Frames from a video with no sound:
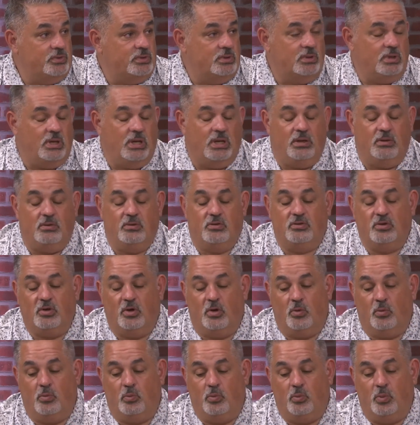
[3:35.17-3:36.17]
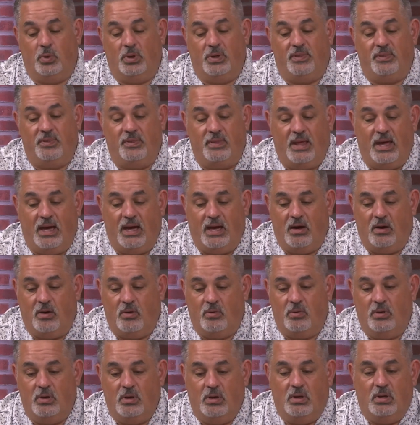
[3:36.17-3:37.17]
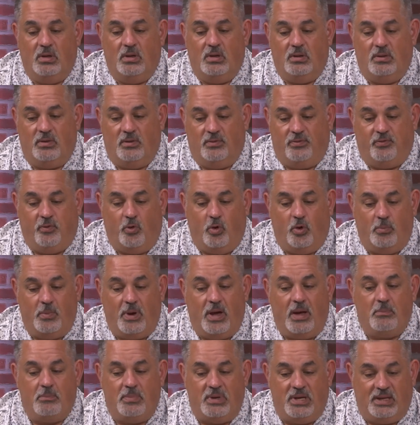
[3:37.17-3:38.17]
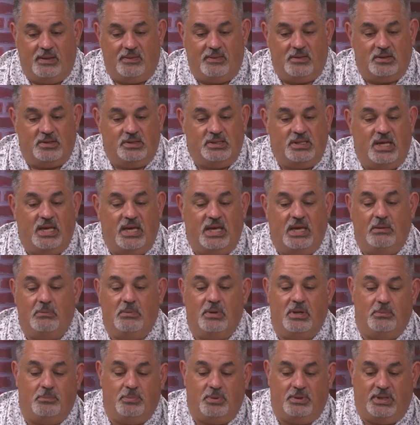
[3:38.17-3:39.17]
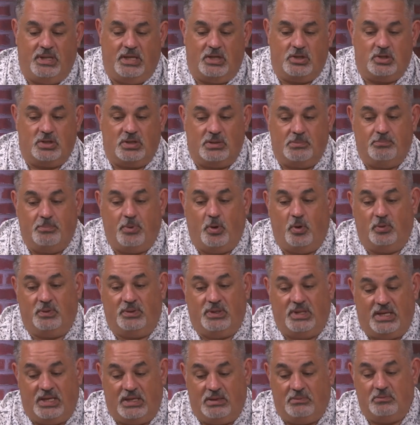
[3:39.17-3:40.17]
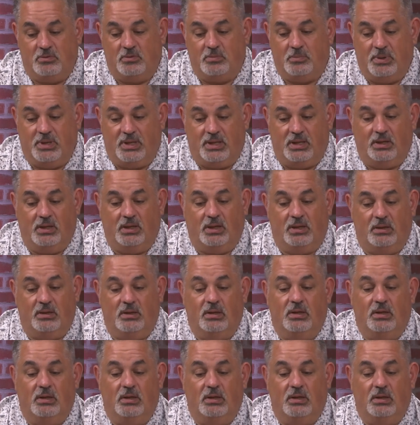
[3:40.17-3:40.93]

Mm-hmm. And so, with now the format being the same and potentially both teams being